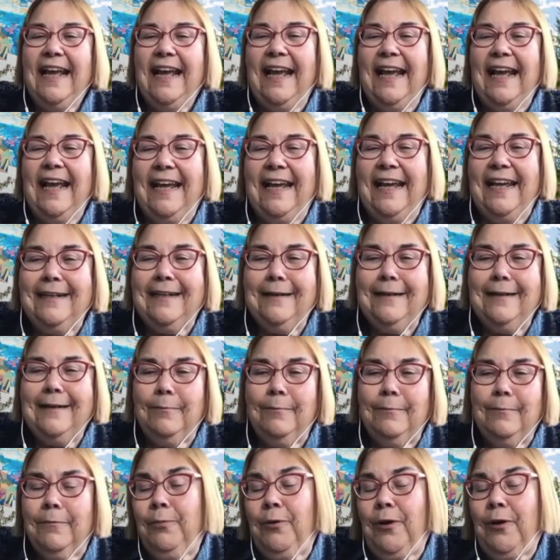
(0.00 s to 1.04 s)
And
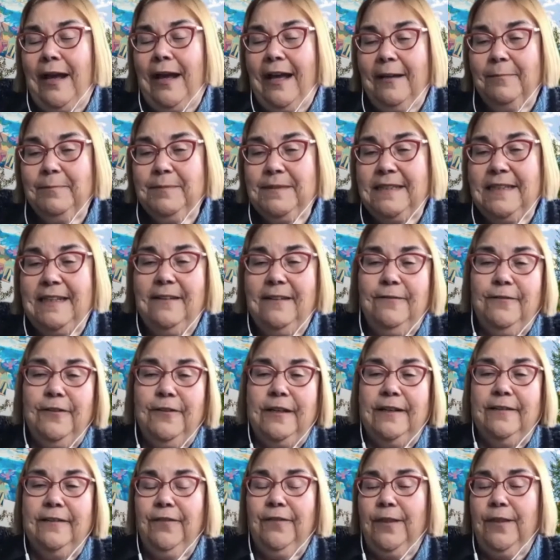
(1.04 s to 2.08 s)
perhaps
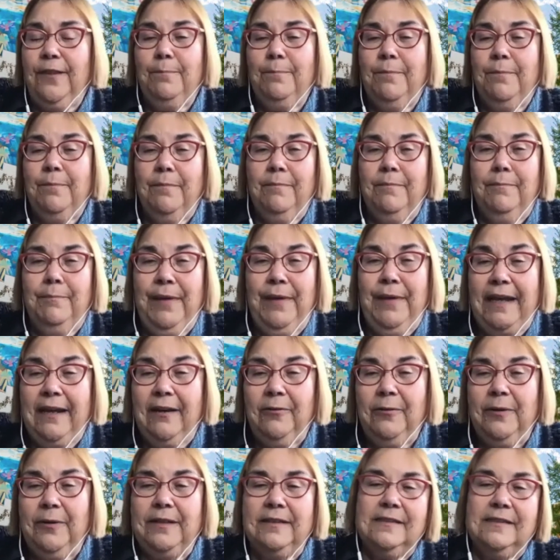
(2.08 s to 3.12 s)
even if the
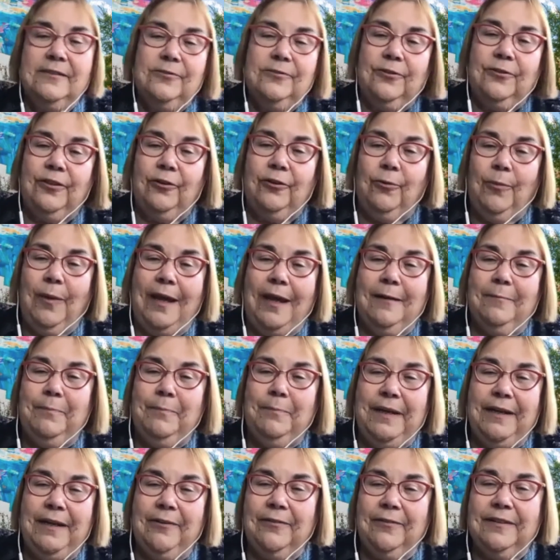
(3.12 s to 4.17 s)
parents or the
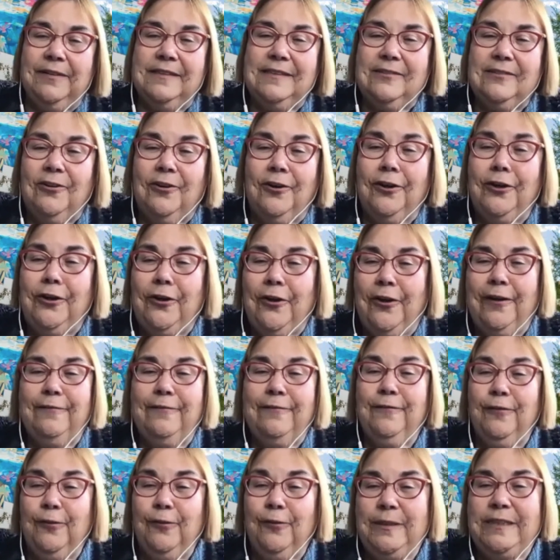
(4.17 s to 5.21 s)
grandparents are not
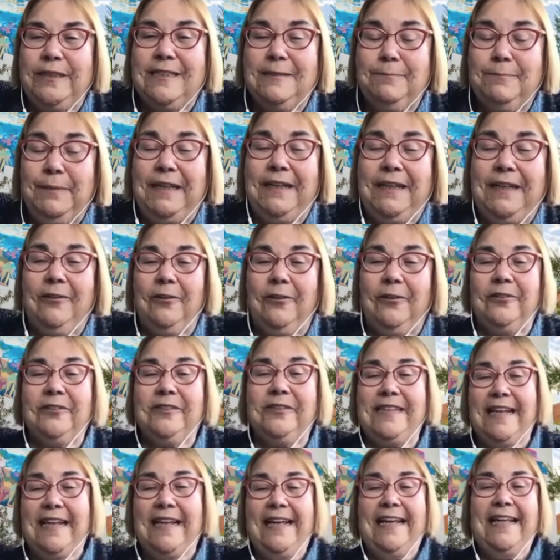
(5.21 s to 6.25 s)
fluent speakers,
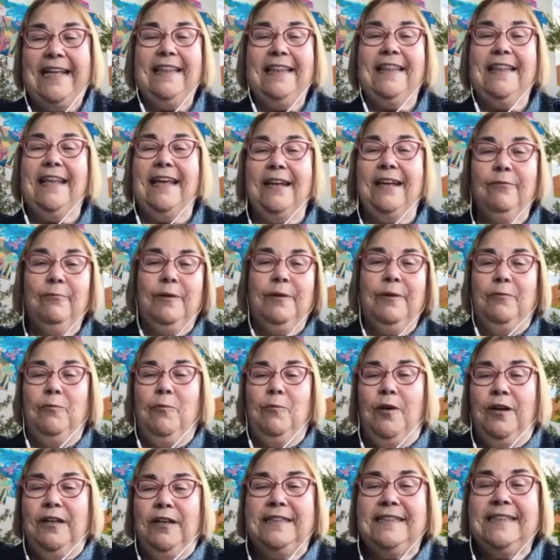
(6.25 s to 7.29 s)
they will
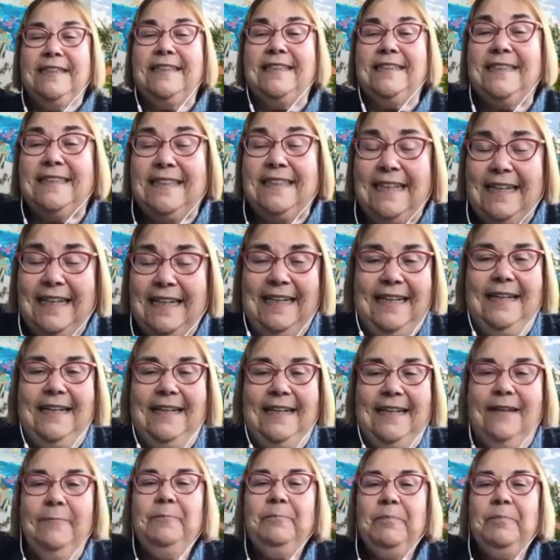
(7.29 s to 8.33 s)
want to see
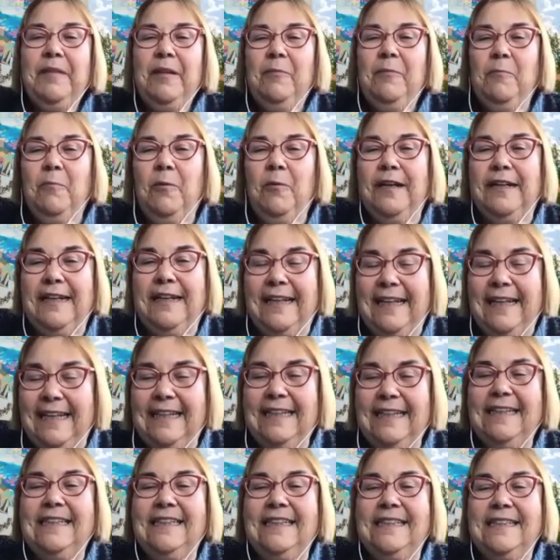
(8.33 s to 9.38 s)
what
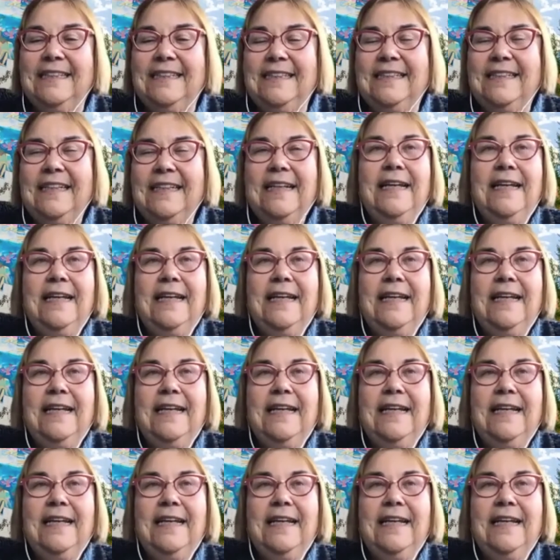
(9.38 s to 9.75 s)
is